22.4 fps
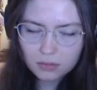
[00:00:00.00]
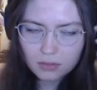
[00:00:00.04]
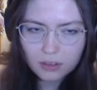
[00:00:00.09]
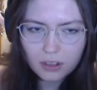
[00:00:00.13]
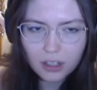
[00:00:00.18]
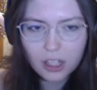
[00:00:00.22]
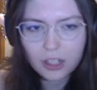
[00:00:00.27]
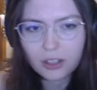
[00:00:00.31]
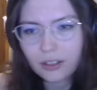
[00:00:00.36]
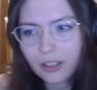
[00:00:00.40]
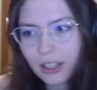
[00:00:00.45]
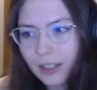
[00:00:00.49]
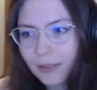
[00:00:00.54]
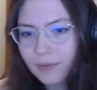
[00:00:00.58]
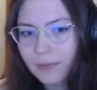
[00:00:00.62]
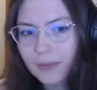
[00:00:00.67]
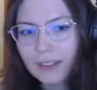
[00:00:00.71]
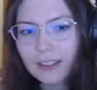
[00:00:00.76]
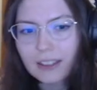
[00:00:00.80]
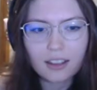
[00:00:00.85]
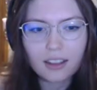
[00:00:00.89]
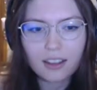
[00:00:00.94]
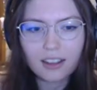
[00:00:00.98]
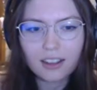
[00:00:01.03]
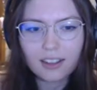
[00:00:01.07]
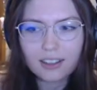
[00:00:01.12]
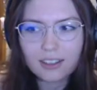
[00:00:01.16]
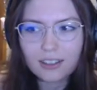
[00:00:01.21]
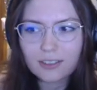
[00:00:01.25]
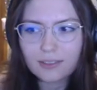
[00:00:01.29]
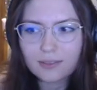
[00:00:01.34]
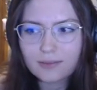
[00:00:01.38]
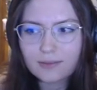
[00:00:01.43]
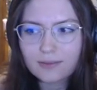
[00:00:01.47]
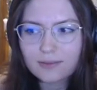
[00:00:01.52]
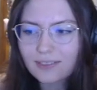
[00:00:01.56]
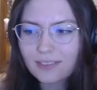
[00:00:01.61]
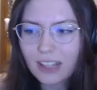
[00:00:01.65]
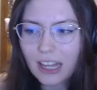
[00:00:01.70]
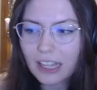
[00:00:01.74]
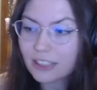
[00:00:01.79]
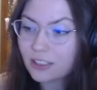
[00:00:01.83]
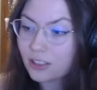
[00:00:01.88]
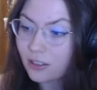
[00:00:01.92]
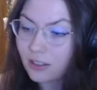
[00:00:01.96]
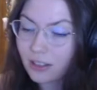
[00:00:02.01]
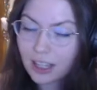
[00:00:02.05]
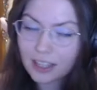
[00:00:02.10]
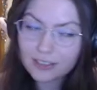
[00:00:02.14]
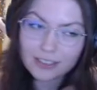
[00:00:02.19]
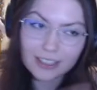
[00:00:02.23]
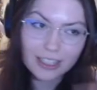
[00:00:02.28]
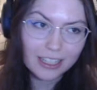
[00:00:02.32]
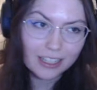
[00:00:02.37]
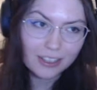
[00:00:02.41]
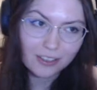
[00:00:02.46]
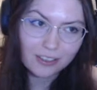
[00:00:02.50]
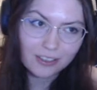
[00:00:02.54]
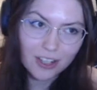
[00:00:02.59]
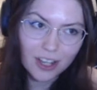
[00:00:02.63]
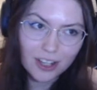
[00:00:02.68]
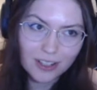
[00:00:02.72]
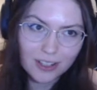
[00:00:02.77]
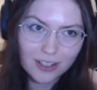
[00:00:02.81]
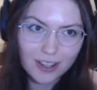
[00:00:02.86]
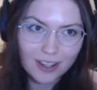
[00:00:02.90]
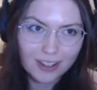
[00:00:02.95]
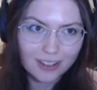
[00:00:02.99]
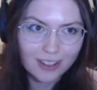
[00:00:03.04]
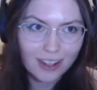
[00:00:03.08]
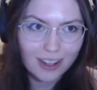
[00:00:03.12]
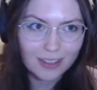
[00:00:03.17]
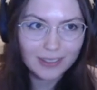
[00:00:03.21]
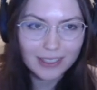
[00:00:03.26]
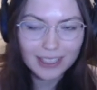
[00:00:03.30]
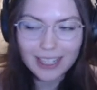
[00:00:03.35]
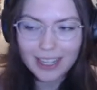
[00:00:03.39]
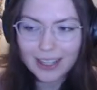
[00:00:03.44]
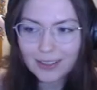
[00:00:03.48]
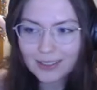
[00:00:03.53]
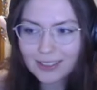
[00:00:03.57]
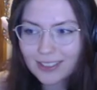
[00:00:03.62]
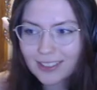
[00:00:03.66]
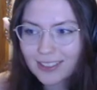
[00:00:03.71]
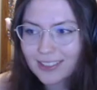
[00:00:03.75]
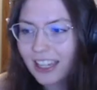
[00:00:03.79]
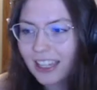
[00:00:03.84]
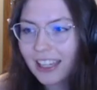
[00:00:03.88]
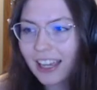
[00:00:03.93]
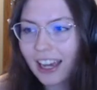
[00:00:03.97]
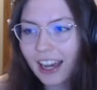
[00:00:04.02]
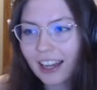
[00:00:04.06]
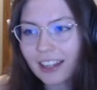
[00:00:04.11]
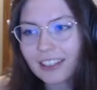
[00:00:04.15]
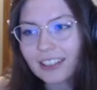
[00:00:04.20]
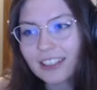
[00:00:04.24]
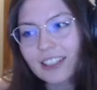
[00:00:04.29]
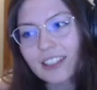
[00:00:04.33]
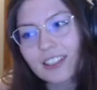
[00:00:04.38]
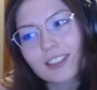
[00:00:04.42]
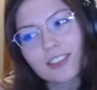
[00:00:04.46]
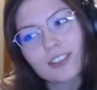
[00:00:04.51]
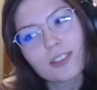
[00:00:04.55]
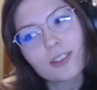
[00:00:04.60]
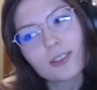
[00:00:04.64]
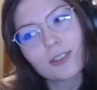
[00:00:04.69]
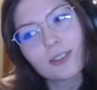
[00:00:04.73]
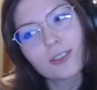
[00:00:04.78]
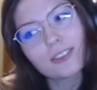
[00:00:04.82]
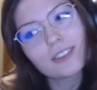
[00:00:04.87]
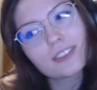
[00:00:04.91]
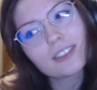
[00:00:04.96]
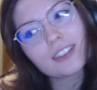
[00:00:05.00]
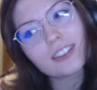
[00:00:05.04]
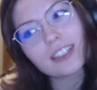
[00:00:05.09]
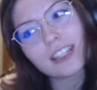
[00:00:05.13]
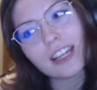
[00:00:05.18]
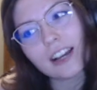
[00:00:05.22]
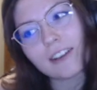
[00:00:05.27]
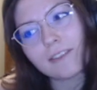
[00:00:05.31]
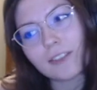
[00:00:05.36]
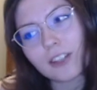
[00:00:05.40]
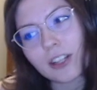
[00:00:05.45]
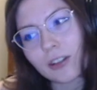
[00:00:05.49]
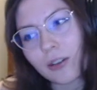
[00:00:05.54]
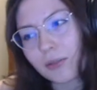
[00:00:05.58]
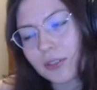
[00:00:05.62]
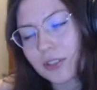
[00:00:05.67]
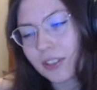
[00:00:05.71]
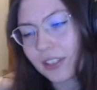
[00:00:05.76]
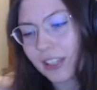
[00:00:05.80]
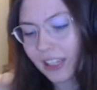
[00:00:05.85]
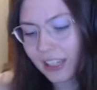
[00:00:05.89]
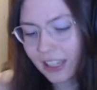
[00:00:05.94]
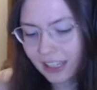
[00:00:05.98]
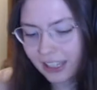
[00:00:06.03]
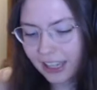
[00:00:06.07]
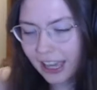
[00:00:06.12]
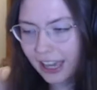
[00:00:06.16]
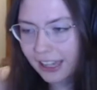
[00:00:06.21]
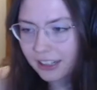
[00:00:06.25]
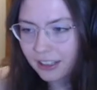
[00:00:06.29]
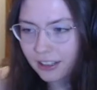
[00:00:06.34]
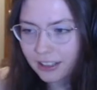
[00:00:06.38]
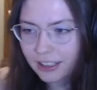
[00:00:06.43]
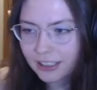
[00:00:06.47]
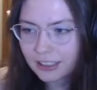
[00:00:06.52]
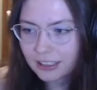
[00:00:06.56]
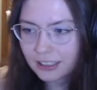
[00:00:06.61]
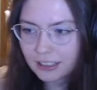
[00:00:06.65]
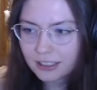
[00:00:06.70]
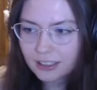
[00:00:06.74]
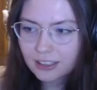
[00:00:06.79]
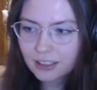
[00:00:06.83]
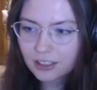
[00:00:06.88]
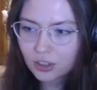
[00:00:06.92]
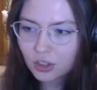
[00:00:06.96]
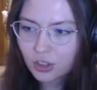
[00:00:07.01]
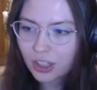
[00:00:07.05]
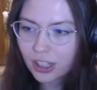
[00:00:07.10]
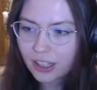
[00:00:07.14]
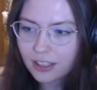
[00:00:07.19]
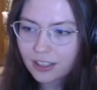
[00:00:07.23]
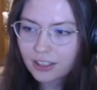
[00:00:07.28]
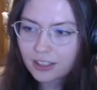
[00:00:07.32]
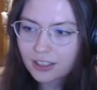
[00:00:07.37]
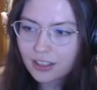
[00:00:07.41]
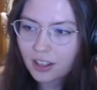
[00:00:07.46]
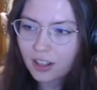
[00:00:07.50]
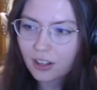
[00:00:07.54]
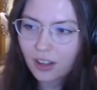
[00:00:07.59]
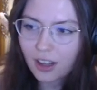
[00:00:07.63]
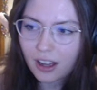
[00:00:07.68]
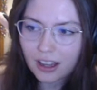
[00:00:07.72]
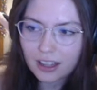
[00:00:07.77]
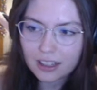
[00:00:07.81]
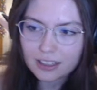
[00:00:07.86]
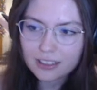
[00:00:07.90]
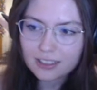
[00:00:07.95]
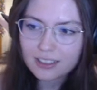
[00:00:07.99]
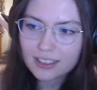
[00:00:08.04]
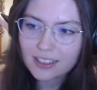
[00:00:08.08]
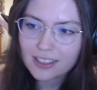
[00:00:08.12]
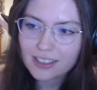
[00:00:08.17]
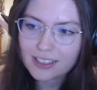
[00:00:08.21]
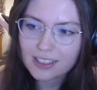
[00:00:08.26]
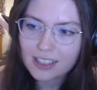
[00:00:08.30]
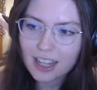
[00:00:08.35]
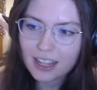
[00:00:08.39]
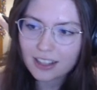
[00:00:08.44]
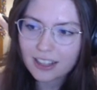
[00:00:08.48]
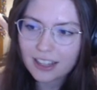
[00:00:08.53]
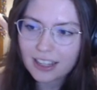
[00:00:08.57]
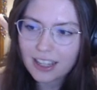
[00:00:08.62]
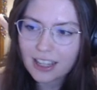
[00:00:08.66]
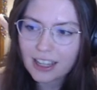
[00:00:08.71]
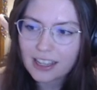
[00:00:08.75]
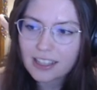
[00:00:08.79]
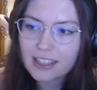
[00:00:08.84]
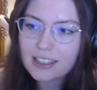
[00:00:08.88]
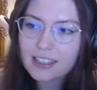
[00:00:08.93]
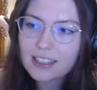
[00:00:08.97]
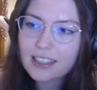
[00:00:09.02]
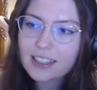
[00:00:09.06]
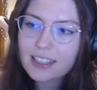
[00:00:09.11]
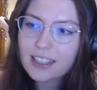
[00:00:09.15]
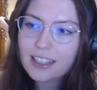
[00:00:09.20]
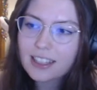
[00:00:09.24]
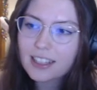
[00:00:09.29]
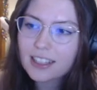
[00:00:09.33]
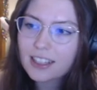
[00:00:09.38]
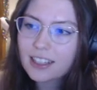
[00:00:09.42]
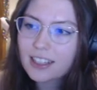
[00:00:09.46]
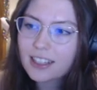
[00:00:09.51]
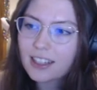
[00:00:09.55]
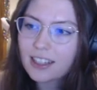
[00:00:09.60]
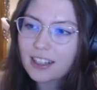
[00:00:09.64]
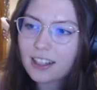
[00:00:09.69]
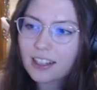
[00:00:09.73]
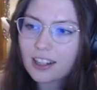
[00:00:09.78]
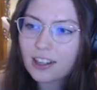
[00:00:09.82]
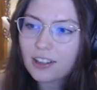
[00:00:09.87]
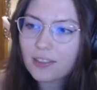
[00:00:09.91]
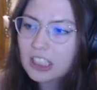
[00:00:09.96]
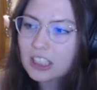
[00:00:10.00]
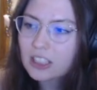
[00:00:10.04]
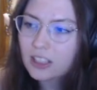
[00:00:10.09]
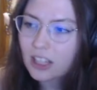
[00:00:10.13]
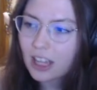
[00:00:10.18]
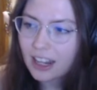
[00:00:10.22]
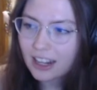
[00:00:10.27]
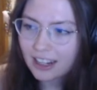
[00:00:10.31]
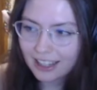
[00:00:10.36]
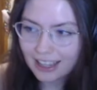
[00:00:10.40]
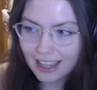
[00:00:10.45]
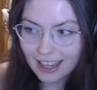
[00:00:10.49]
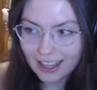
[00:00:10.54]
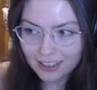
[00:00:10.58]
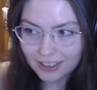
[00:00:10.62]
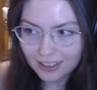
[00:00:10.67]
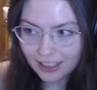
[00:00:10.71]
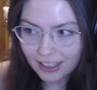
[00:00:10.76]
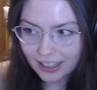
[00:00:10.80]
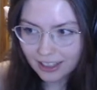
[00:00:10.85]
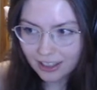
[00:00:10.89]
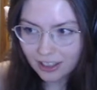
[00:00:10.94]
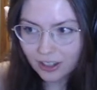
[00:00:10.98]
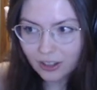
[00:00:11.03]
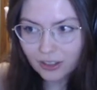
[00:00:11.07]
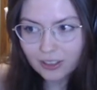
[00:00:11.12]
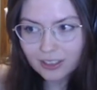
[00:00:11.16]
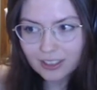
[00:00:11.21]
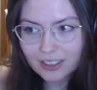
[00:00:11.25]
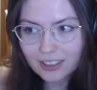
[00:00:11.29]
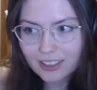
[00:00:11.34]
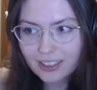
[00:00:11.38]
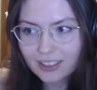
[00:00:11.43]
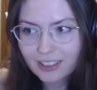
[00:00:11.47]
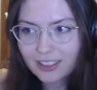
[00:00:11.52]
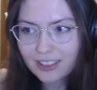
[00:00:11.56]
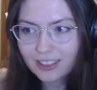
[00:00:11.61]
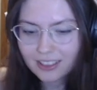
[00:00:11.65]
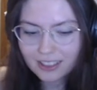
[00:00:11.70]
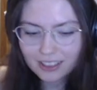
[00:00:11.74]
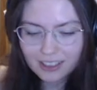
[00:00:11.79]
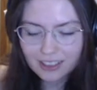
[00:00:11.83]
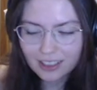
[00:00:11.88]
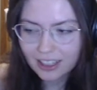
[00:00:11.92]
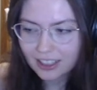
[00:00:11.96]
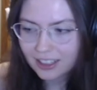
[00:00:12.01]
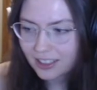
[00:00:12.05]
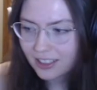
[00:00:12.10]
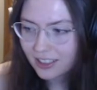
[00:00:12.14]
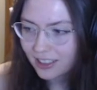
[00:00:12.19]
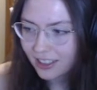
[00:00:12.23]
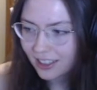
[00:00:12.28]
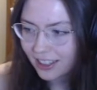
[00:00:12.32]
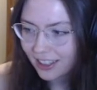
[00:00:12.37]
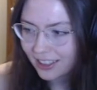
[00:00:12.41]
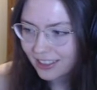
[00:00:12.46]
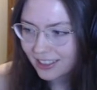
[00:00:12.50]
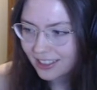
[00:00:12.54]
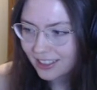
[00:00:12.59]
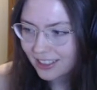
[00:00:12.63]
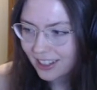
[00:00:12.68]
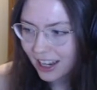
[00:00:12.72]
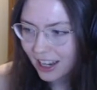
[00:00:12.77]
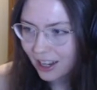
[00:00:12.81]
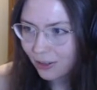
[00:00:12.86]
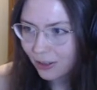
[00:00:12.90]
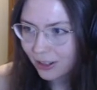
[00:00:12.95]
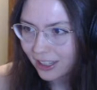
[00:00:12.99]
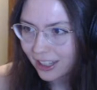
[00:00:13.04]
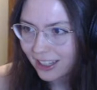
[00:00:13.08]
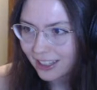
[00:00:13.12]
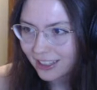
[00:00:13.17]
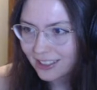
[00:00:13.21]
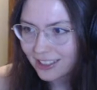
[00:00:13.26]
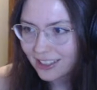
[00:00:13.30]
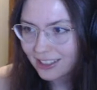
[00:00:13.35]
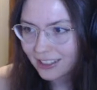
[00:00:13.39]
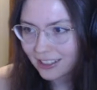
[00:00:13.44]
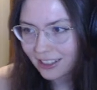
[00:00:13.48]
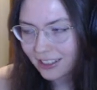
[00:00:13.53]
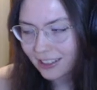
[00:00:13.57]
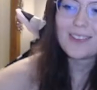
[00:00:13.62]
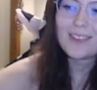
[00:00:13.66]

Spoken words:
Okay. I don't have any chess.com accounts. Yeah, so yeah, I was looking at Catalan shit a lot because I like it. It's not a Catalan though. It's now a King's Indian.